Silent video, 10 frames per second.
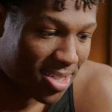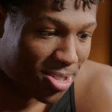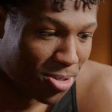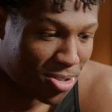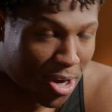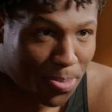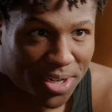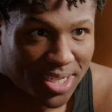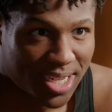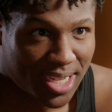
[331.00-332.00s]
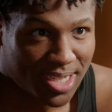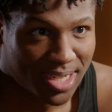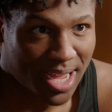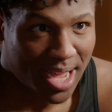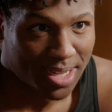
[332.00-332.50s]
just shows our
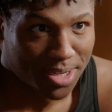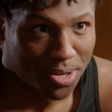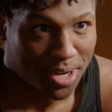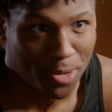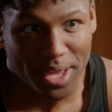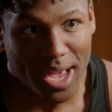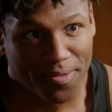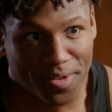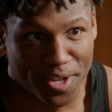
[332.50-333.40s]
appreciation that you know that we have for